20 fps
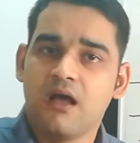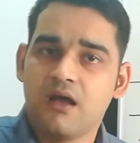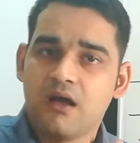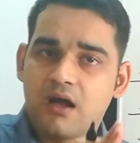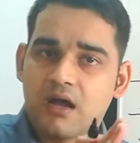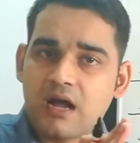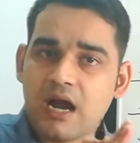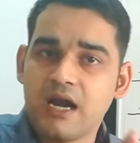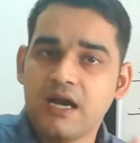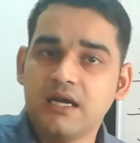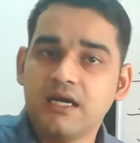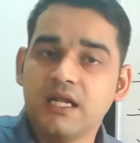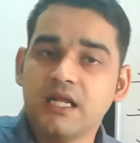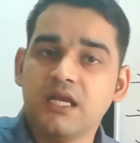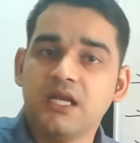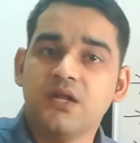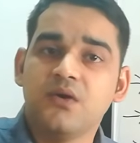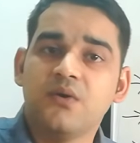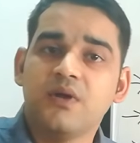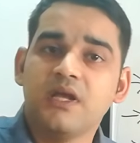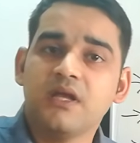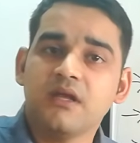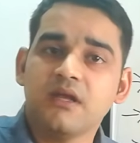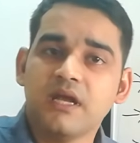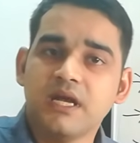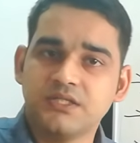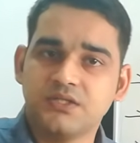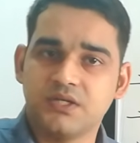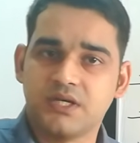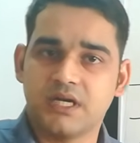
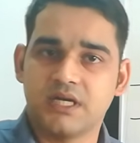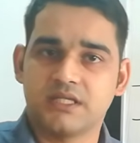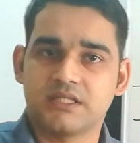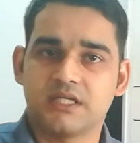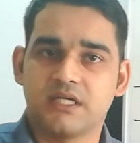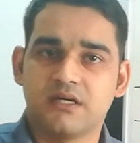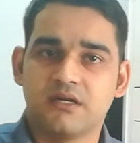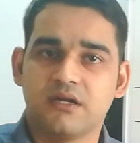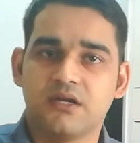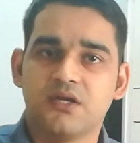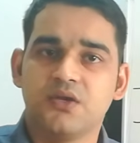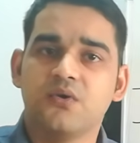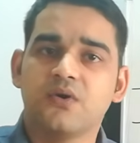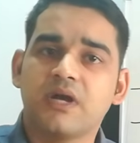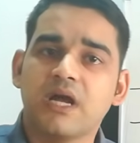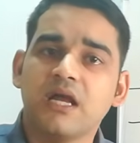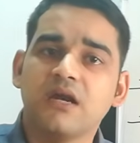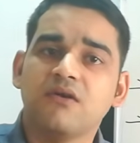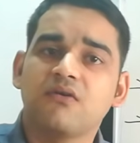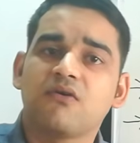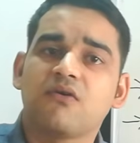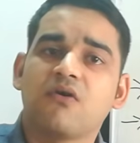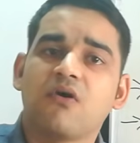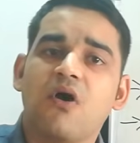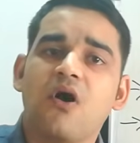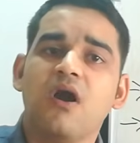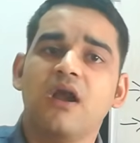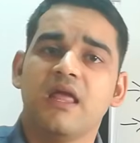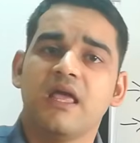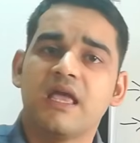continuing education. You can
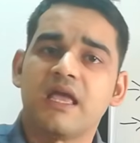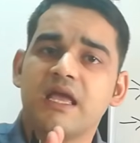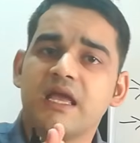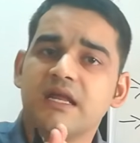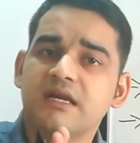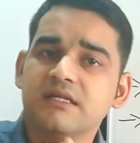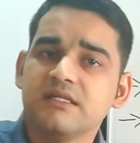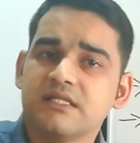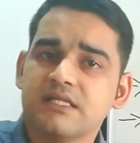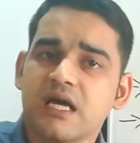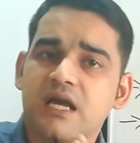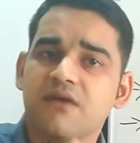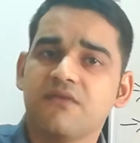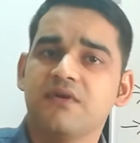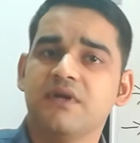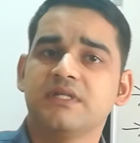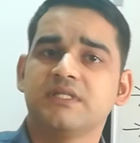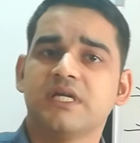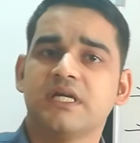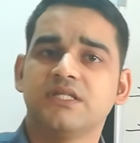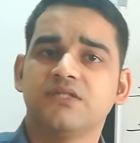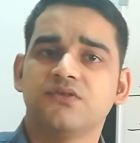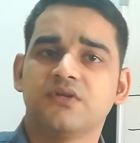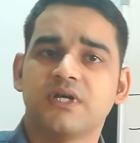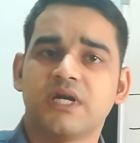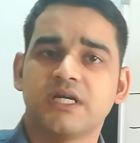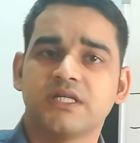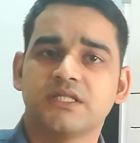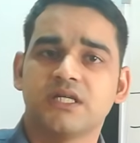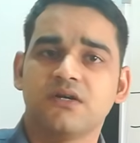call in service
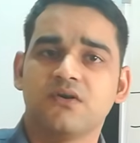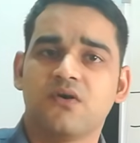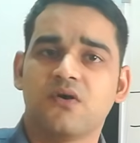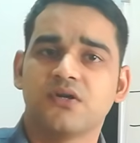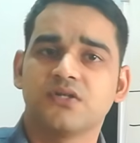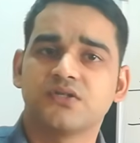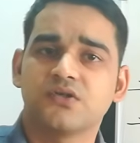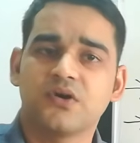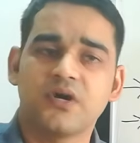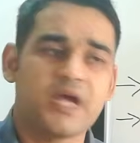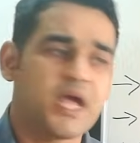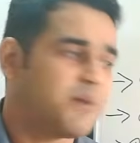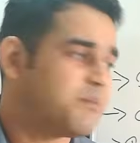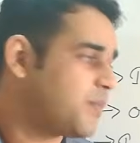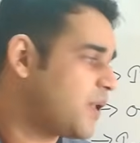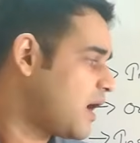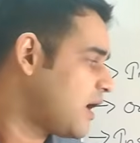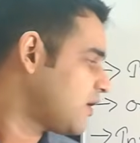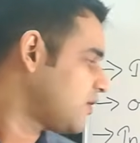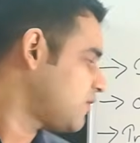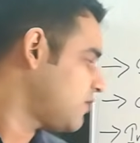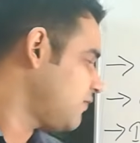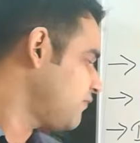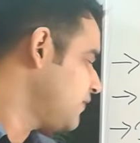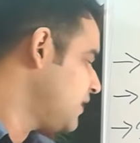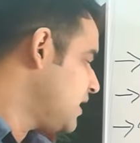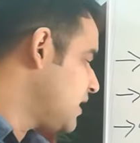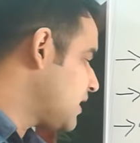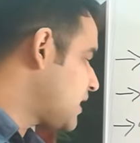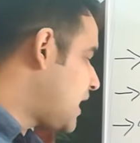education also a part
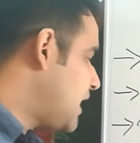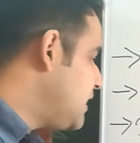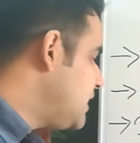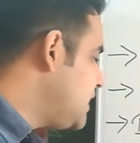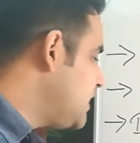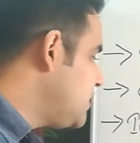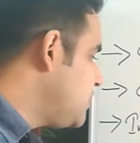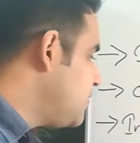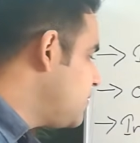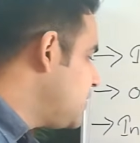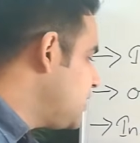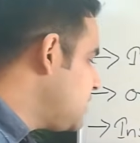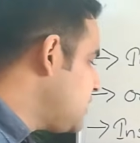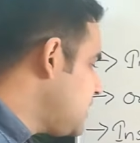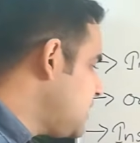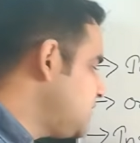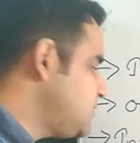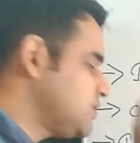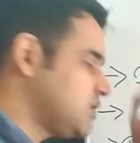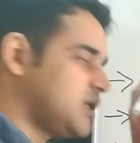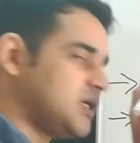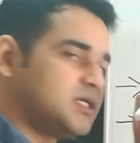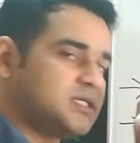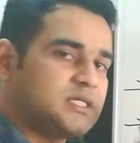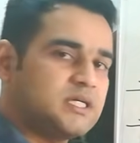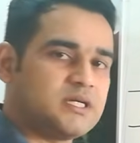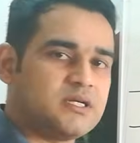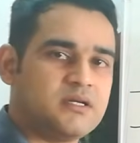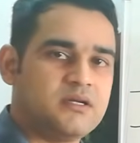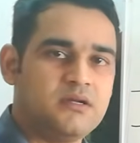of continuing
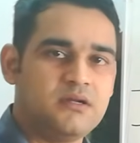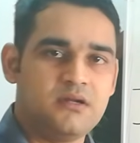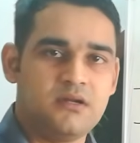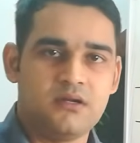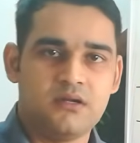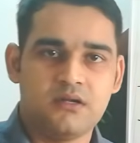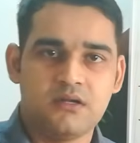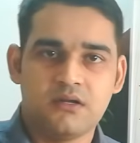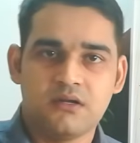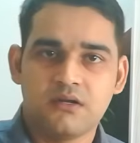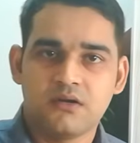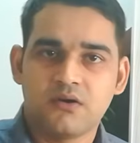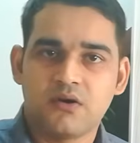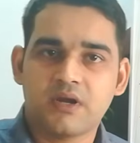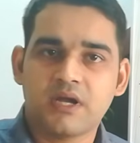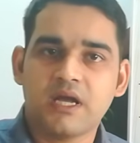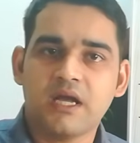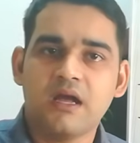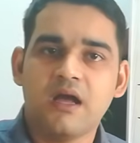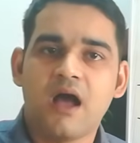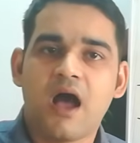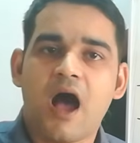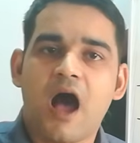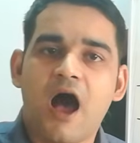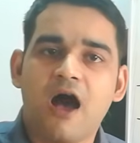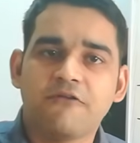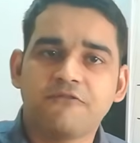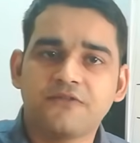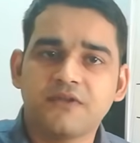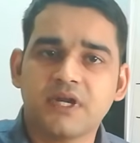education. Okay,
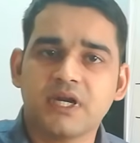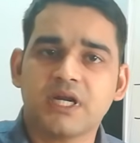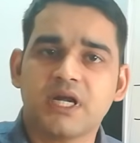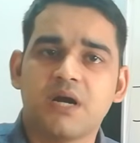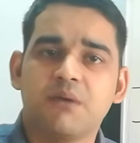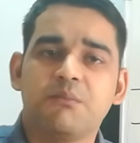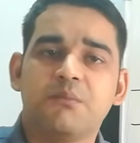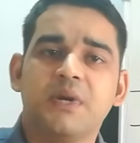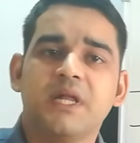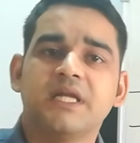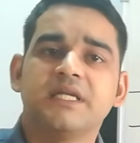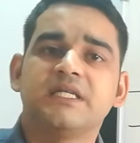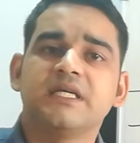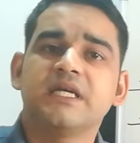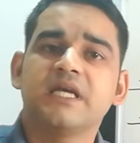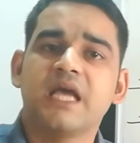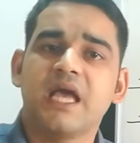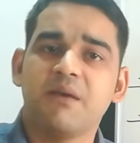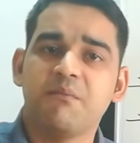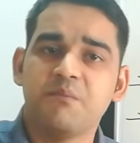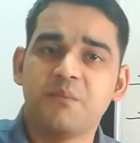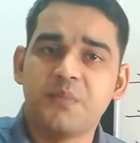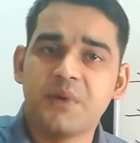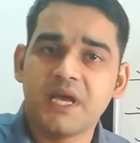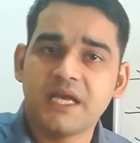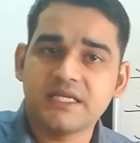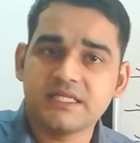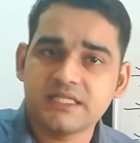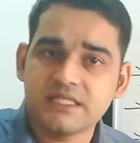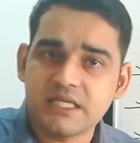after completing a
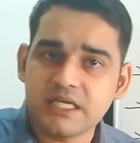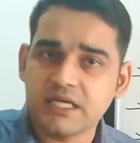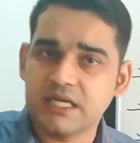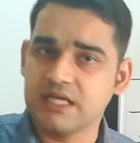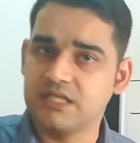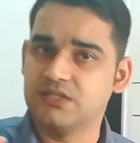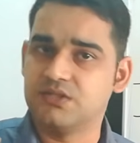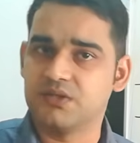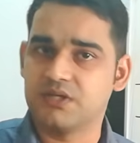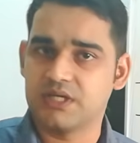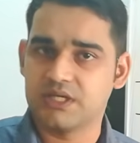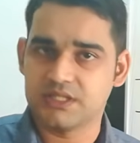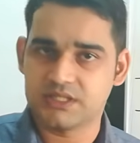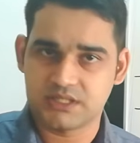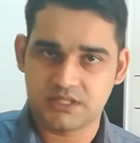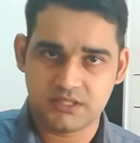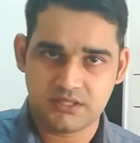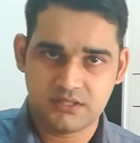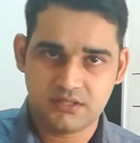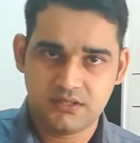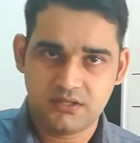basic education,